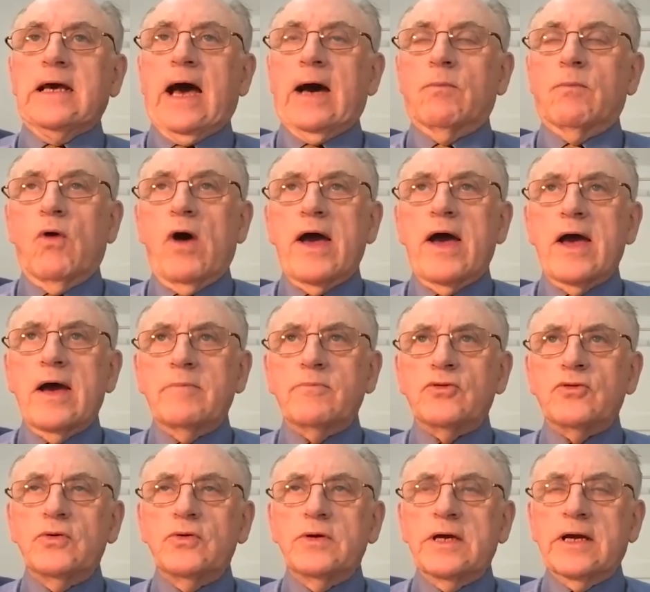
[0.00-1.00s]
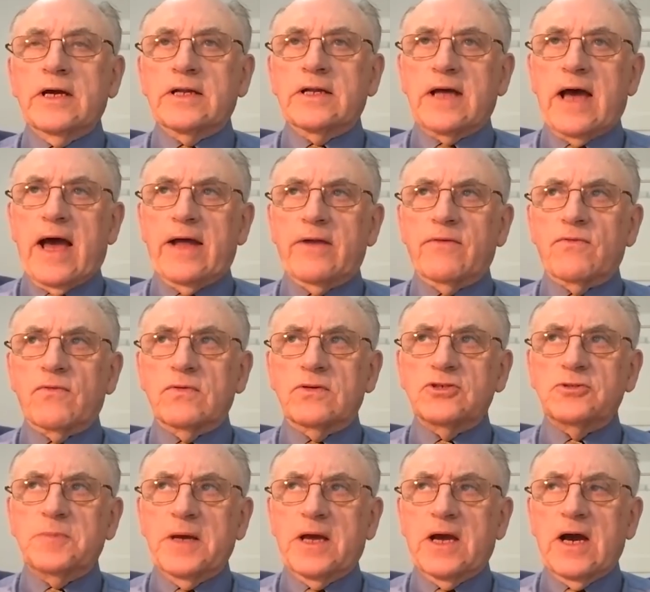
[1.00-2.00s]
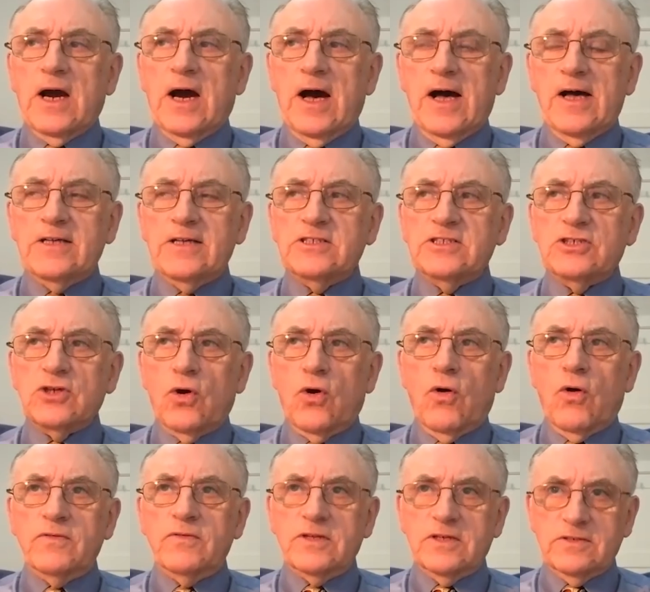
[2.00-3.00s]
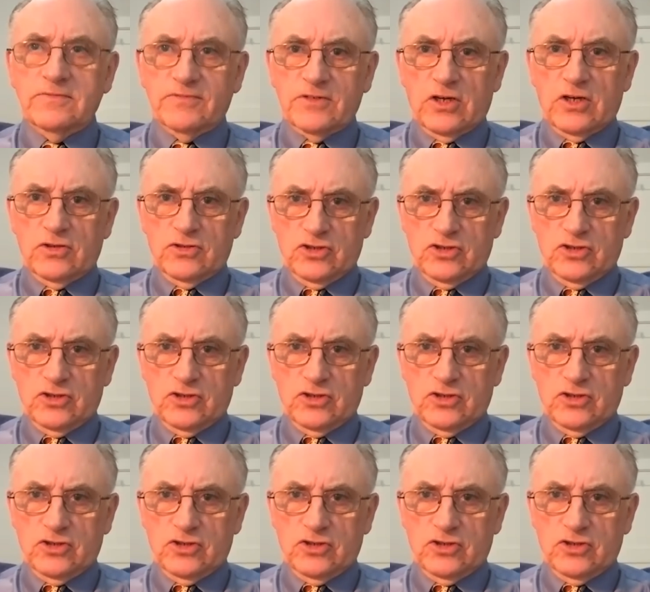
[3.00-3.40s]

And why I'm doing it, Andrew, is because over the